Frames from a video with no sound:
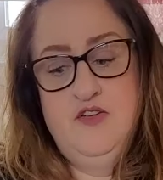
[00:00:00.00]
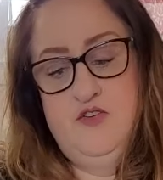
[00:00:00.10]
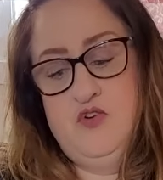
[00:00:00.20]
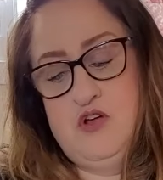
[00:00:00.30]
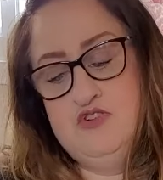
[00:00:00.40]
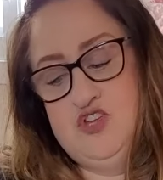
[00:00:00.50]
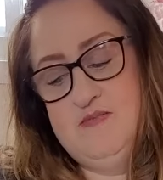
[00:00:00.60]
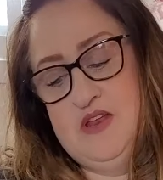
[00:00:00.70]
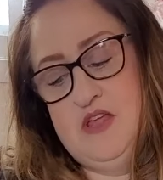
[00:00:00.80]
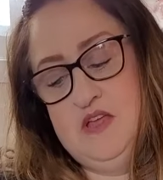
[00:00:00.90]
for our
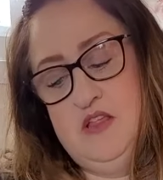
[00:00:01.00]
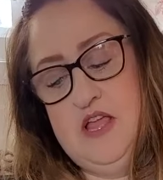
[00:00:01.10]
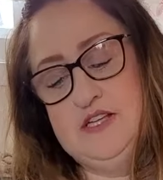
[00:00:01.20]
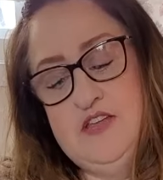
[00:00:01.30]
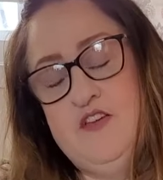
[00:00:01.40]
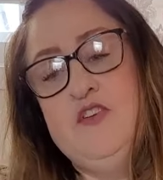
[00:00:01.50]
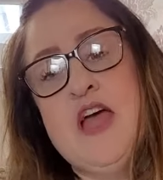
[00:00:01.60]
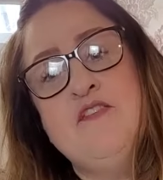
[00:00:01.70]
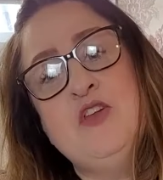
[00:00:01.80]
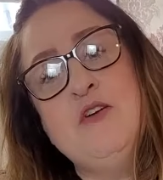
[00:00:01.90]
Gemini Collective. If you
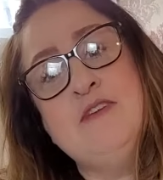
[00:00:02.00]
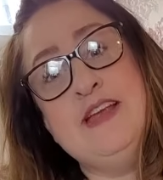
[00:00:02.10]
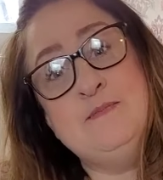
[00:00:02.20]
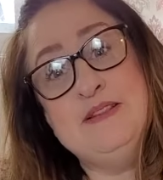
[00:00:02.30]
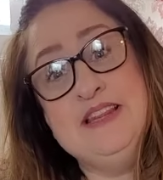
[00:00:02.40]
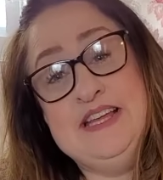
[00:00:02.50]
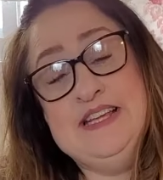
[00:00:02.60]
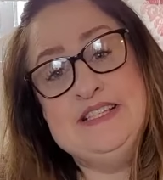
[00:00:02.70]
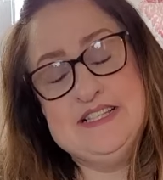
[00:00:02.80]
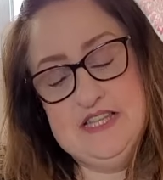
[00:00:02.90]
haven't already,
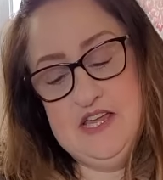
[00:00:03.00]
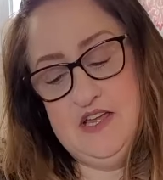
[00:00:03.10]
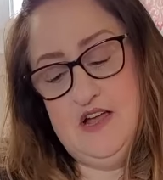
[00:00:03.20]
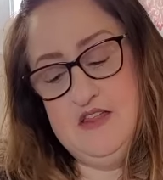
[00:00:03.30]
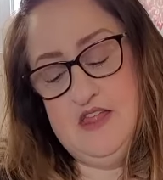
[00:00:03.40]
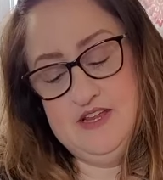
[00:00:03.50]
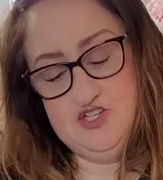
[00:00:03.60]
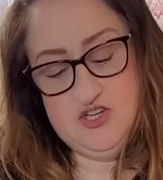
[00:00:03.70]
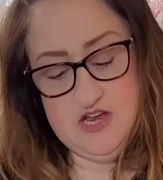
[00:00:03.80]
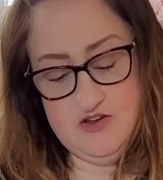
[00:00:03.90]
please click on like,
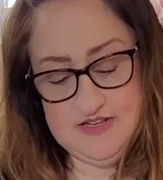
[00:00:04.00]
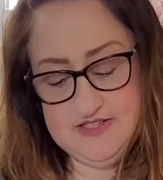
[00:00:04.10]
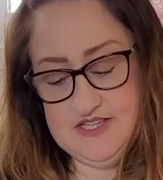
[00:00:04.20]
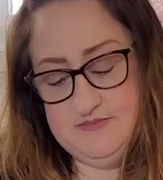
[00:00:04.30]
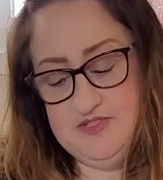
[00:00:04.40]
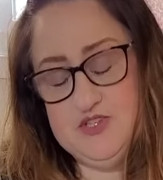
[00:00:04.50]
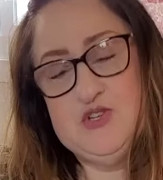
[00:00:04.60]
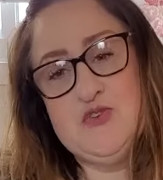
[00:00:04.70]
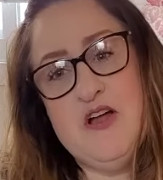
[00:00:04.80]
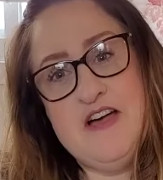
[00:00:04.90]
share, and
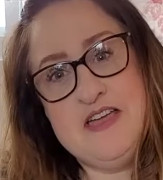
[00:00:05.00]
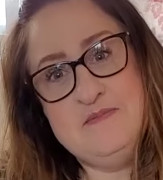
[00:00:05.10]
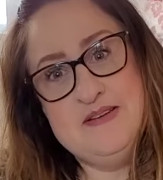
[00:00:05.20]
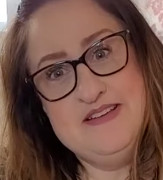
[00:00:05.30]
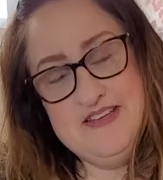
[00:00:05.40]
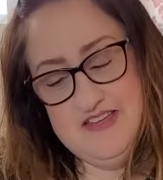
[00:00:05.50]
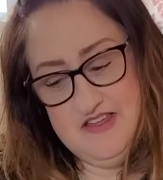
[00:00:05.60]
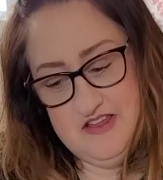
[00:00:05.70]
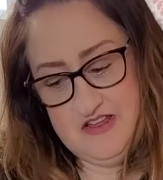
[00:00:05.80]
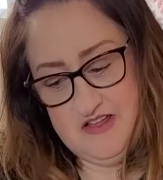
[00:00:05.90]
subscribe.
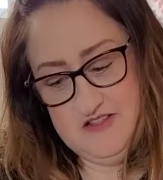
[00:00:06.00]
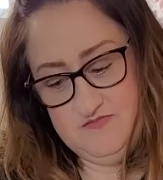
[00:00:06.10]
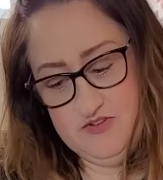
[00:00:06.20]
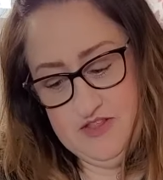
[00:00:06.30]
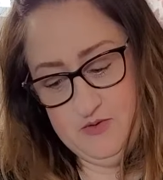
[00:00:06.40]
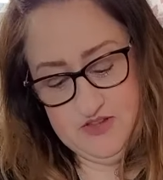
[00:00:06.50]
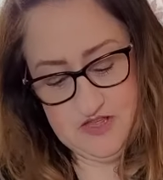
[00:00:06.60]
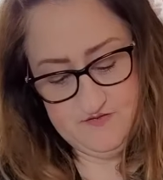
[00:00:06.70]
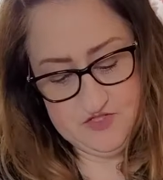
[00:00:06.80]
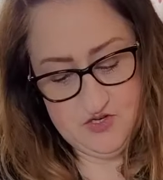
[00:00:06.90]
I really would
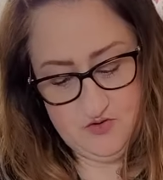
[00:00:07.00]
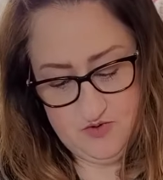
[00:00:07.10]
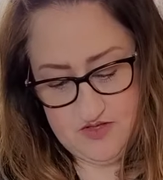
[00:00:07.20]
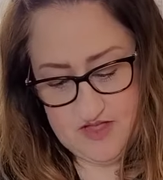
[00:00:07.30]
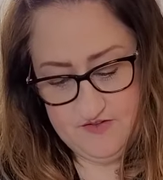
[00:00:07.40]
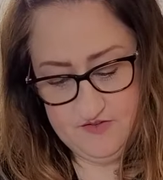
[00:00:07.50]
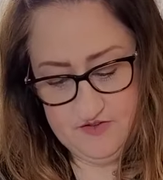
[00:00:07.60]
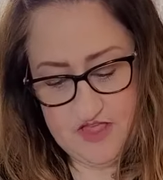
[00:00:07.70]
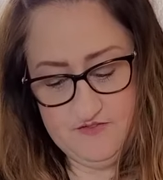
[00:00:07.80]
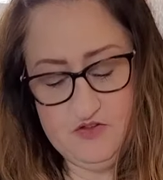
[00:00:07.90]
love to ha
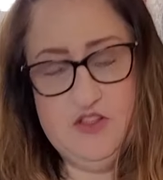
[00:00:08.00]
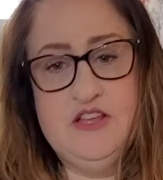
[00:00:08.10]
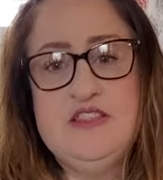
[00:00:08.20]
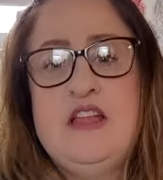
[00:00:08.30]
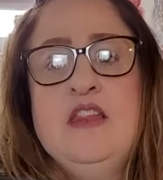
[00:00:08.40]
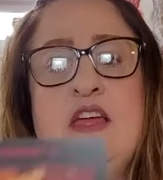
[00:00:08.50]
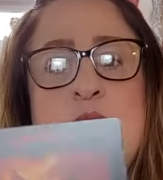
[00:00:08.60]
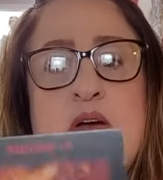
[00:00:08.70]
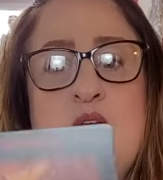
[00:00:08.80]
have you click that like